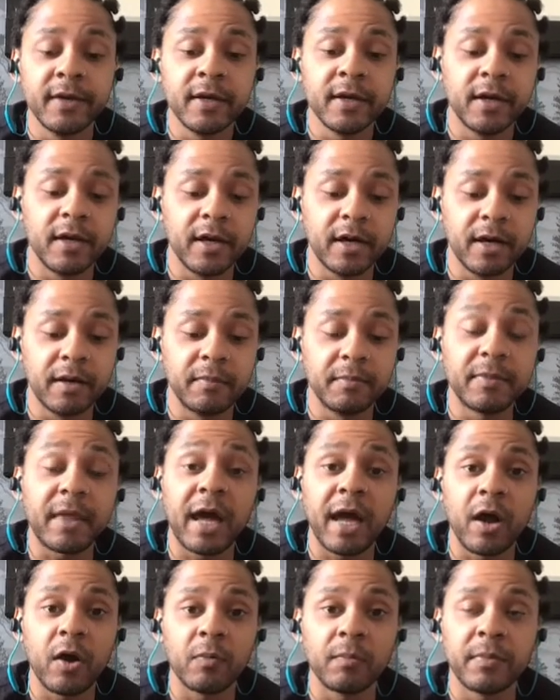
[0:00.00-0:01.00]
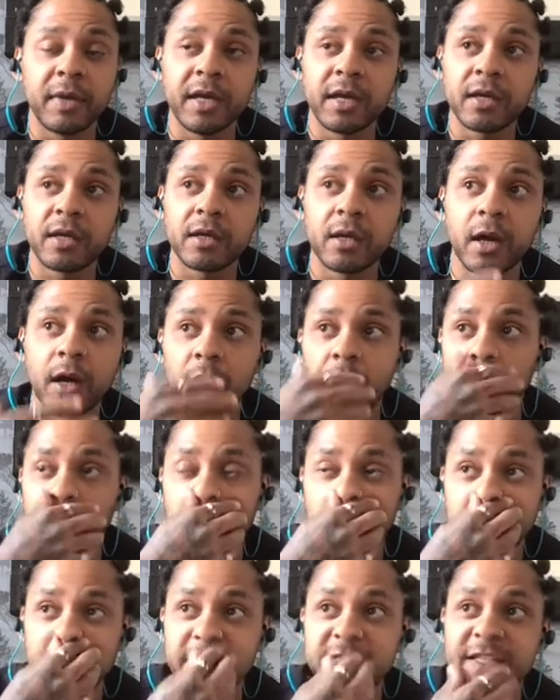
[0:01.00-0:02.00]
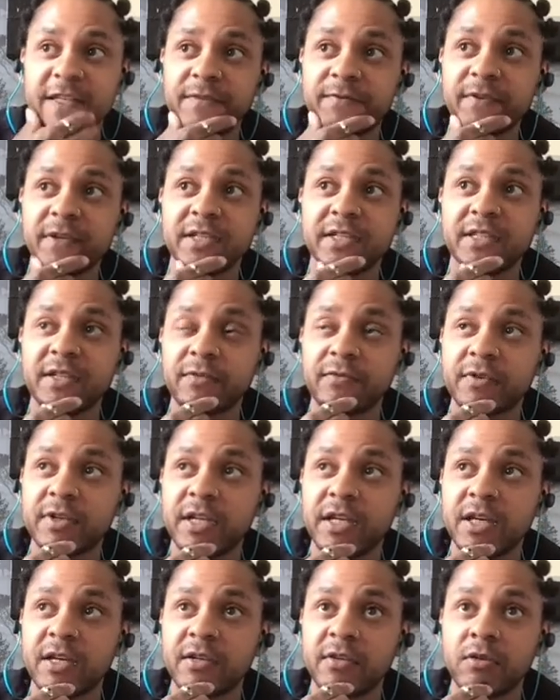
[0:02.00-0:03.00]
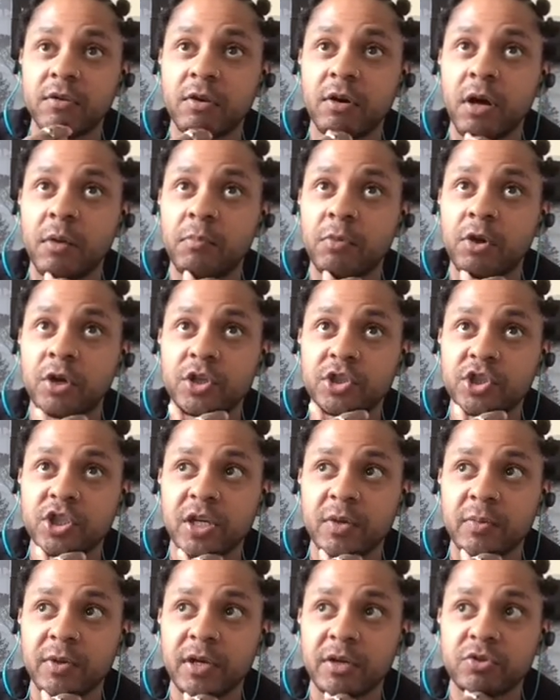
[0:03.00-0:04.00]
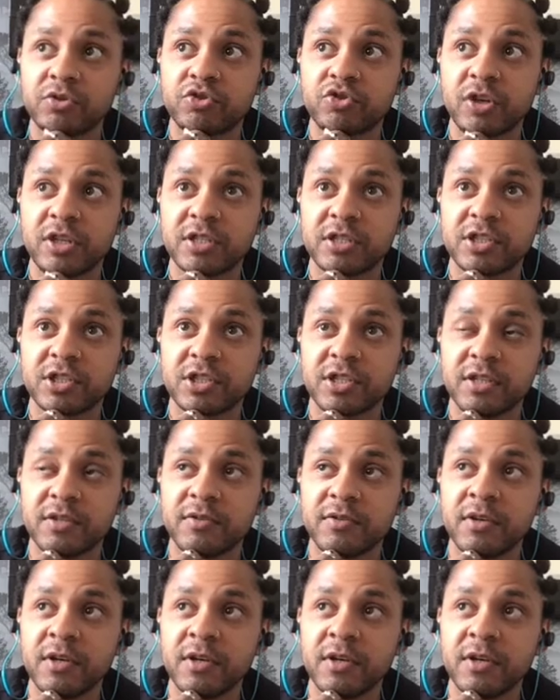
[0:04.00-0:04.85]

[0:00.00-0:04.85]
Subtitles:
That helped me kind of see things differently last year when I was transitioning